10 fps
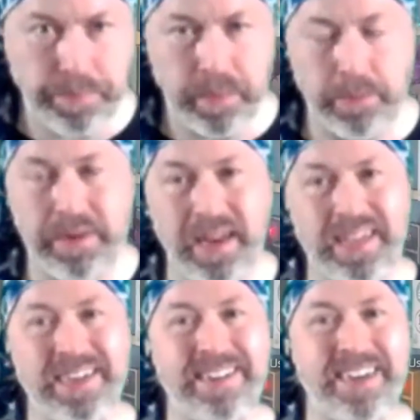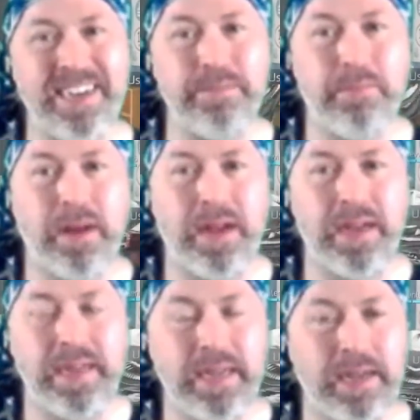I mean, like I said in
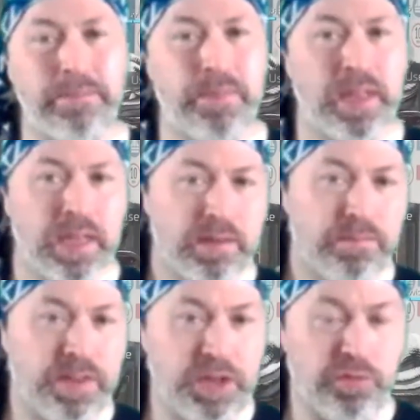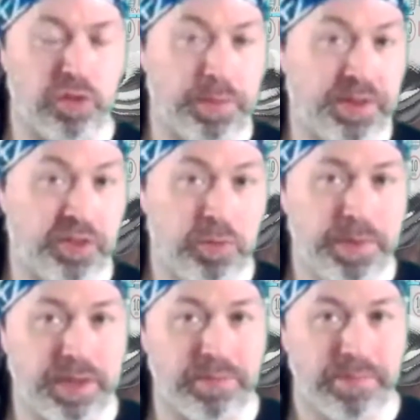my video from
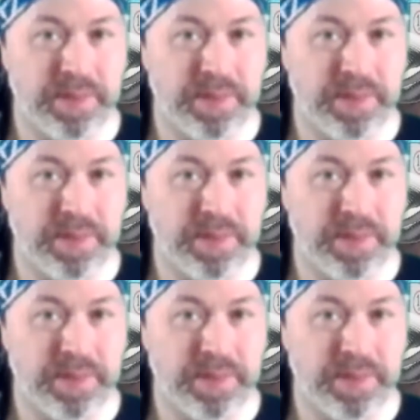Insomnia,